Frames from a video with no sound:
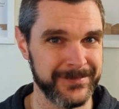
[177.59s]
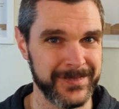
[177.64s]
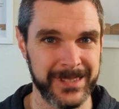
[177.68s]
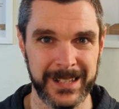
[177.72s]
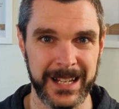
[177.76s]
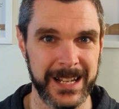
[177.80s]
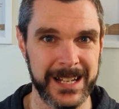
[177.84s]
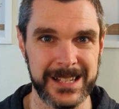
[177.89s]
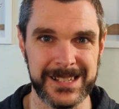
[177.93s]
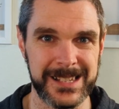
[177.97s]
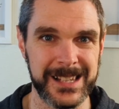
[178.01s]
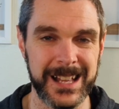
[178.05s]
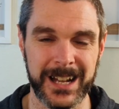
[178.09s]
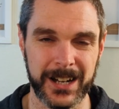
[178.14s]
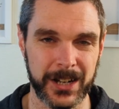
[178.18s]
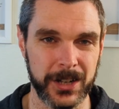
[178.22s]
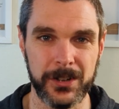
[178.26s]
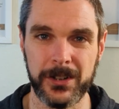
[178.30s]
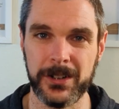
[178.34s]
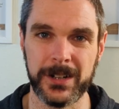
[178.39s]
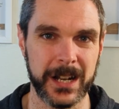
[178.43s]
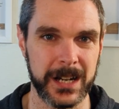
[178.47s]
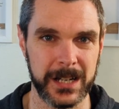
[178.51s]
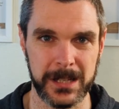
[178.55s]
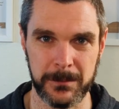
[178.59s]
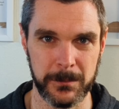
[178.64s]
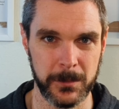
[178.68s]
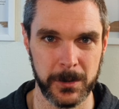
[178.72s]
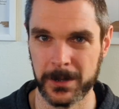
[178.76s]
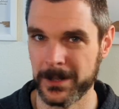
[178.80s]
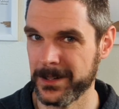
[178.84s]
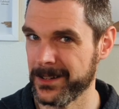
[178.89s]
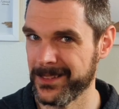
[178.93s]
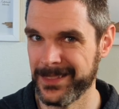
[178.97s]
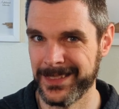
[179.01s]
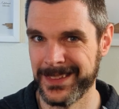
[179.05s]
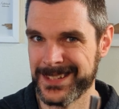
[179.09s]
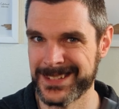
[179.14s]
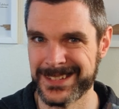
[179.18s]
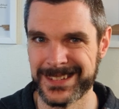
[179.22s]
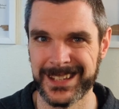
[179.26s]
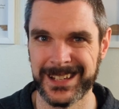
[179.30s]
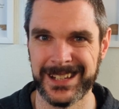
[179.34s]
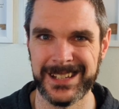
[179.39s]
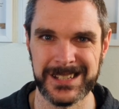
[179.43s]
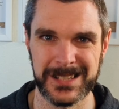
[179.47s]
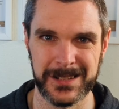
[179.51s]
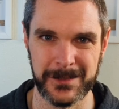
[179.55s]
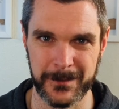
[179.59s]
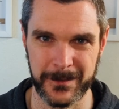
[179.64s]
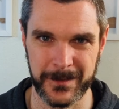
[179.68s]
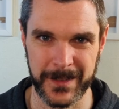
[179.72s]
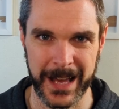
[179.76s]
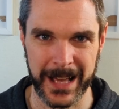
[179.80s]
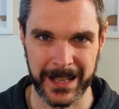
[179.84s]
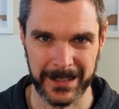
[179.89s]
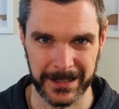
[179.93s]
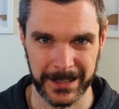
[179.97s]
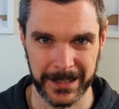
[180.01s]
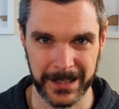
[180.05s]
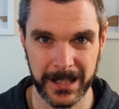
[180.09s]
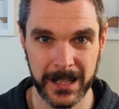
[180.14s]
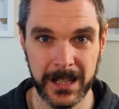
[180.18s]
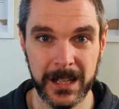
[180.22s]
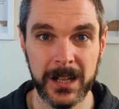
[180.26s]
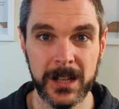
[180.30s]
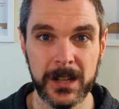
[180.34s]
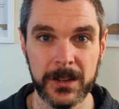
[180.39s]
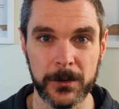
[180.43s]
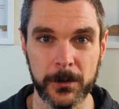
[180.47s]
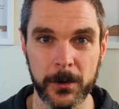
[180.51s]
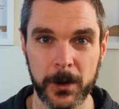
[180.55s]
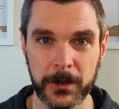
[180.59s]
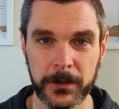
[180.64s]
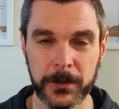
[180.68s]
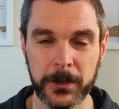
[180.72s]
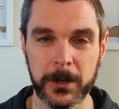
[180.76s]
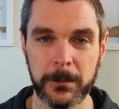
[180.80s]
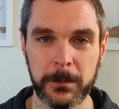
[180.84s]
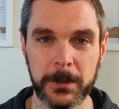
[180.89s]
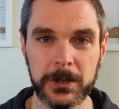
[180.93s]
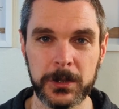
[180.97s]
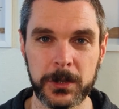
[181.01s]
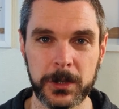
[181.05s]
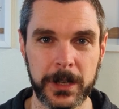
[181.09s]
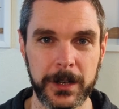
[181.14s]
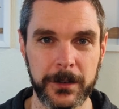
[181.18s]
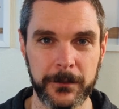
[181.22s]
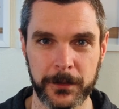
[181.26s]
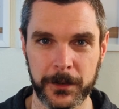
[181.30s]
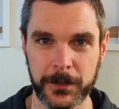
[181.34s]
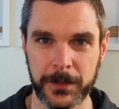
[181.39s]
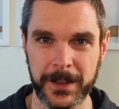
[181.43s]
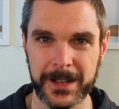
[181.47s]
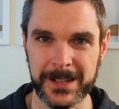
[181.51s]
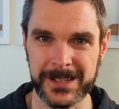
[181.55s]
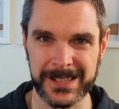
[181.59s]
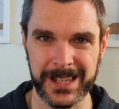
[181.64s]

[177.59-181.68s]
it's not good anymore. This thing isn't valid. They're also going to be looking for things